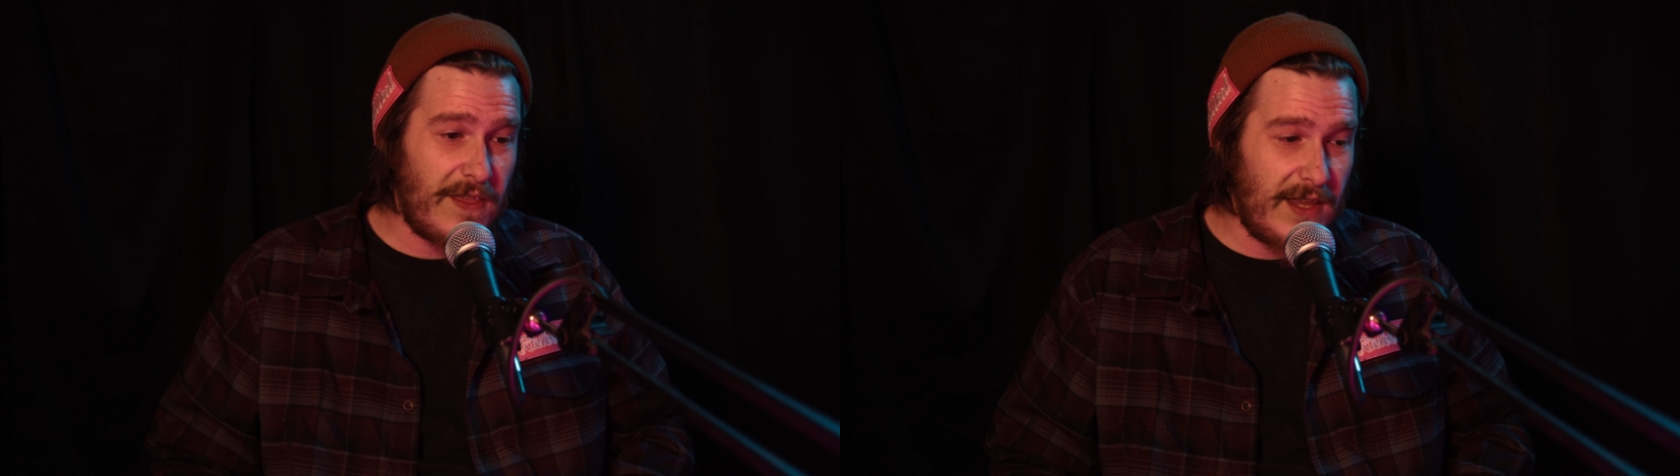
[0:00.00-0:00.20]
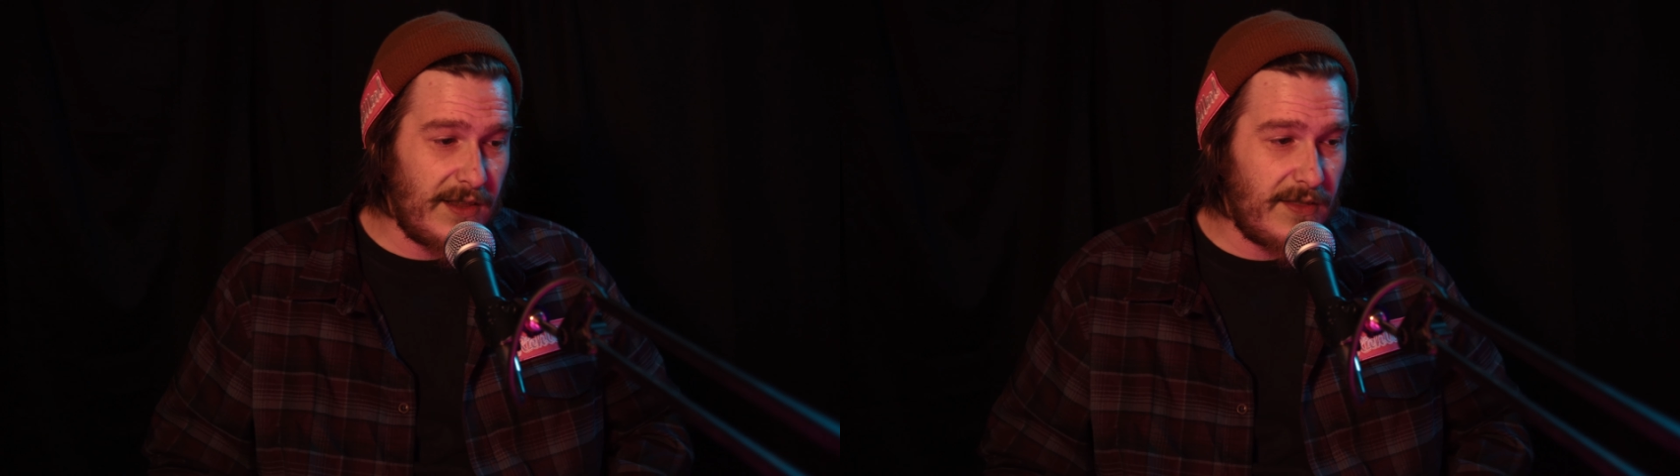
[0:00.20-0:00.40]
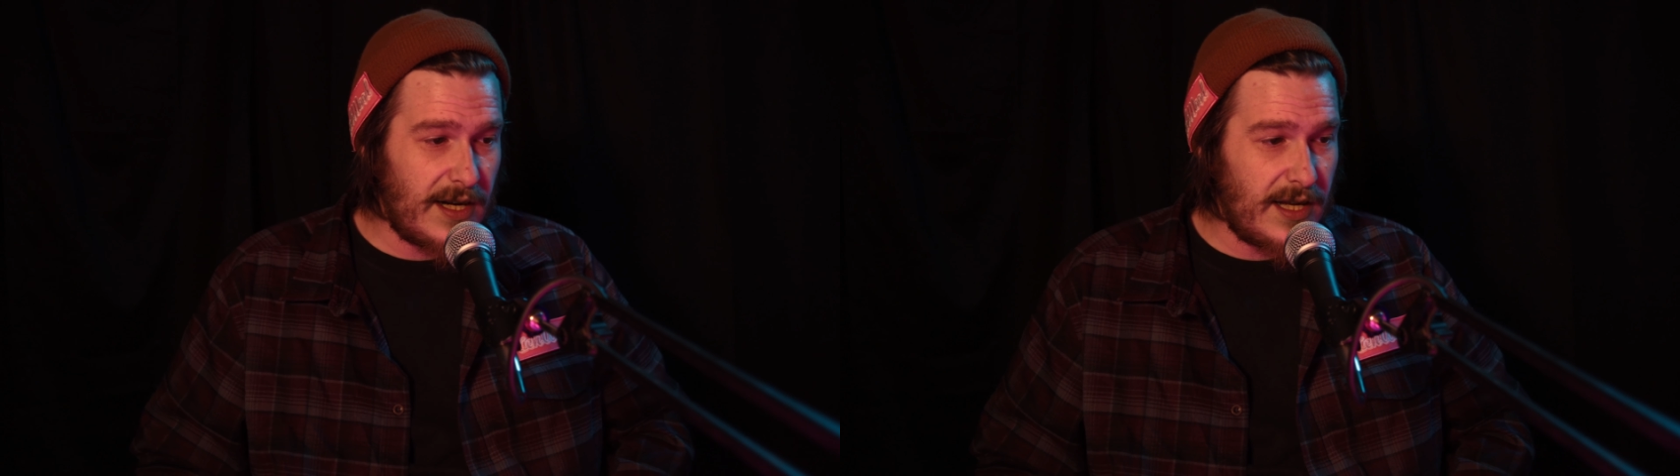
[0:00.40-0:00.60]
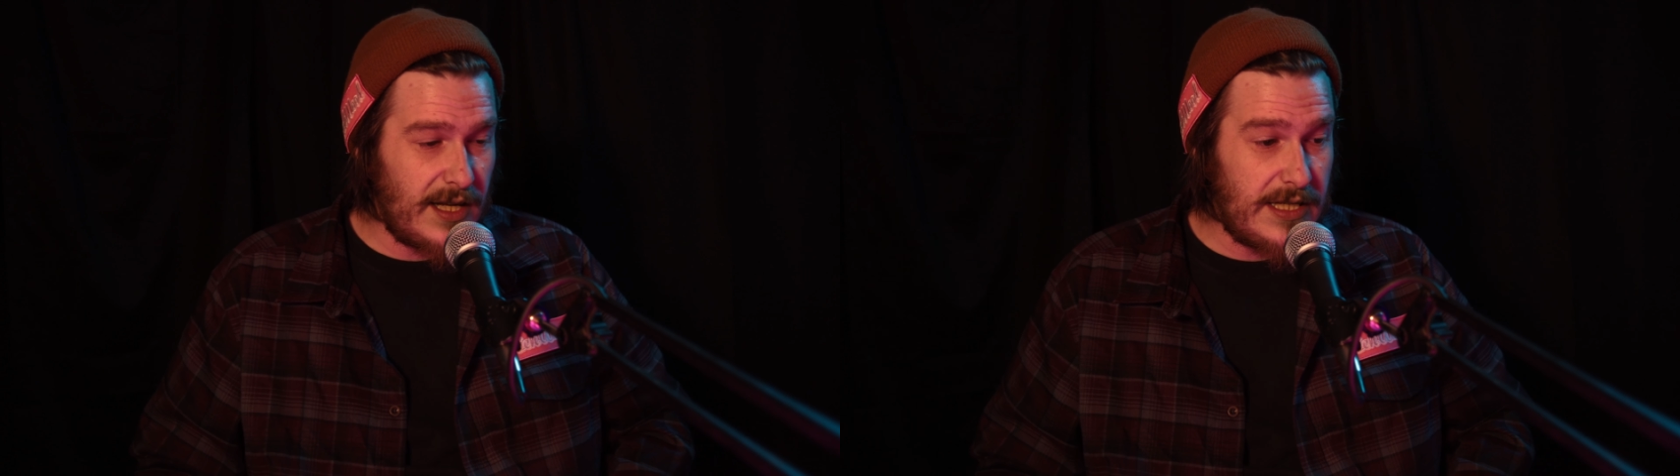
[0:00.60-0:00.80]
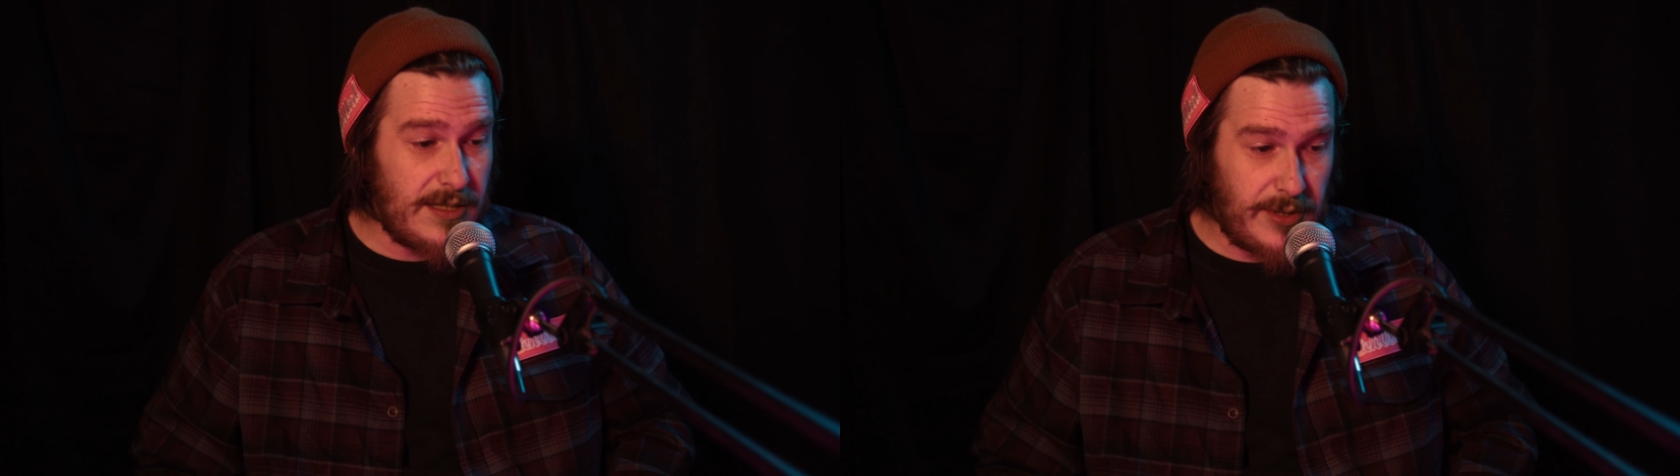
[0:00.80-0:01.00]
thing that
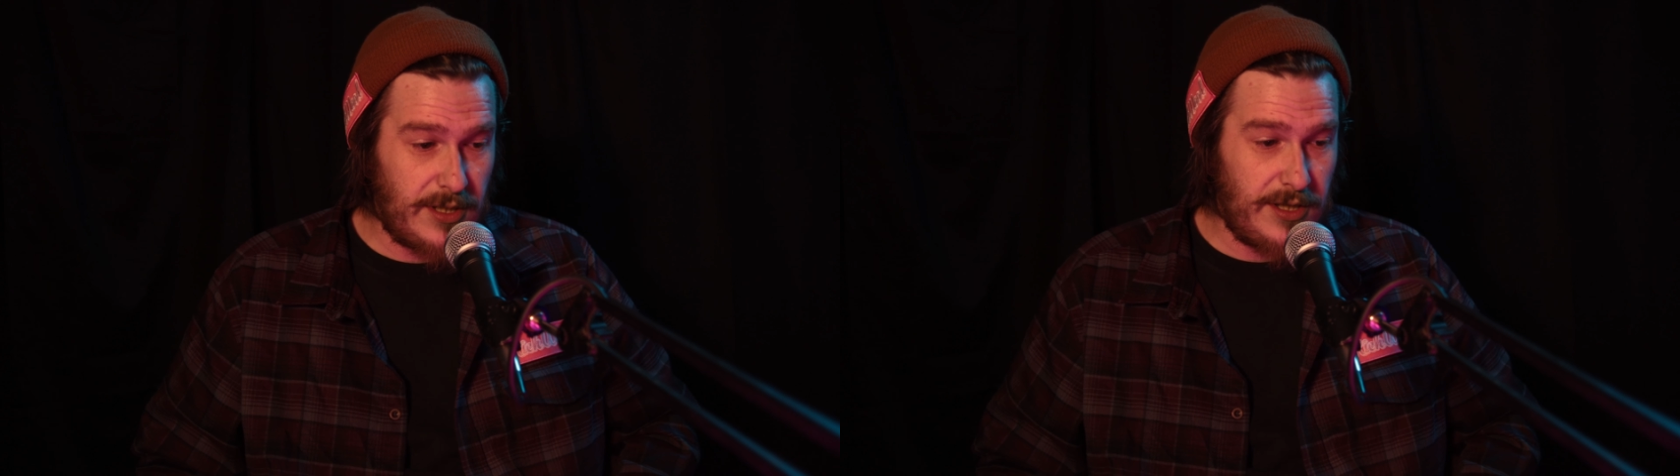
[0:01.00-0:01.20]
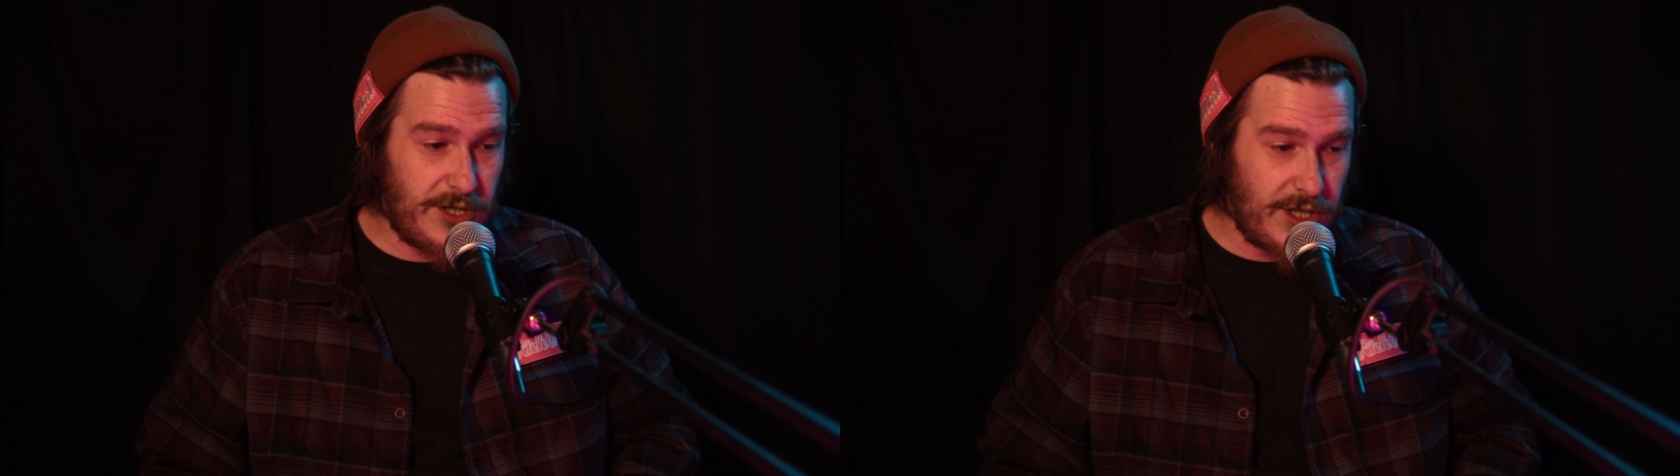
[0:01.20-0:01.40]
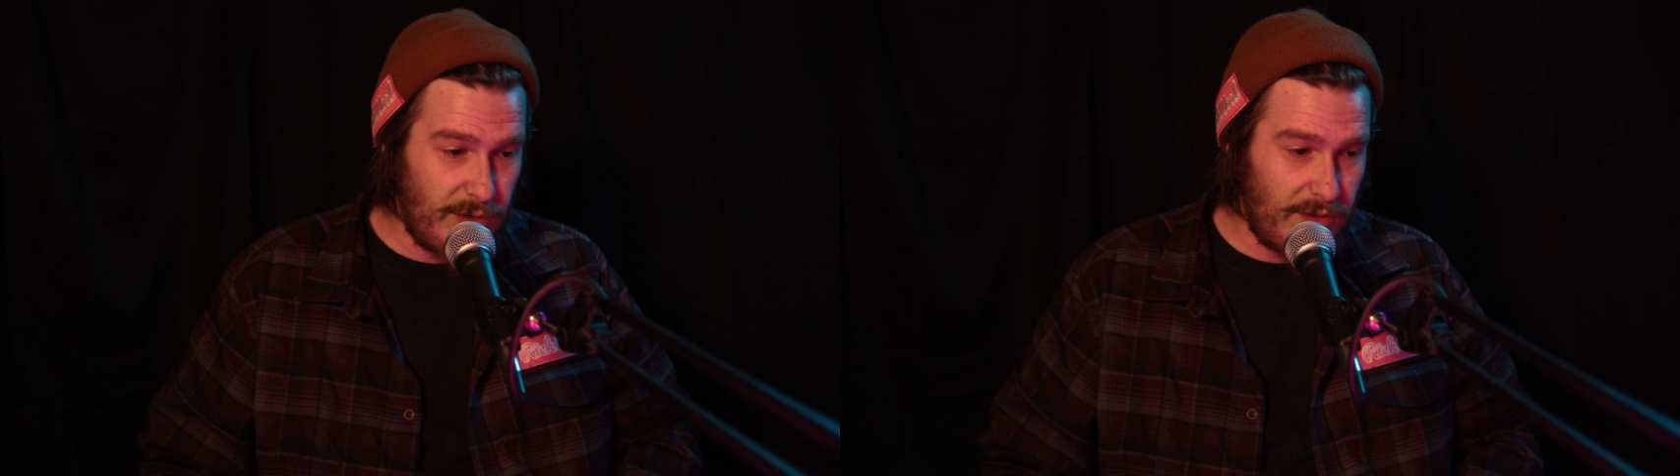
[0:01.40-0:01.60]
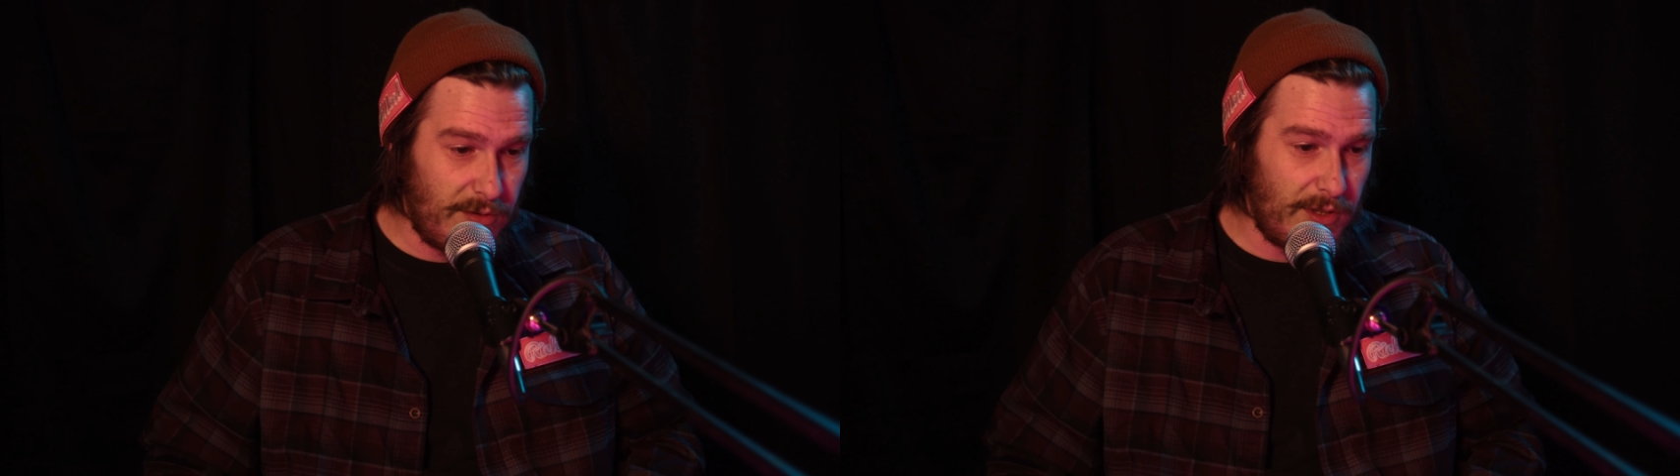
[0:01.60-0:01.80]
I typically shoot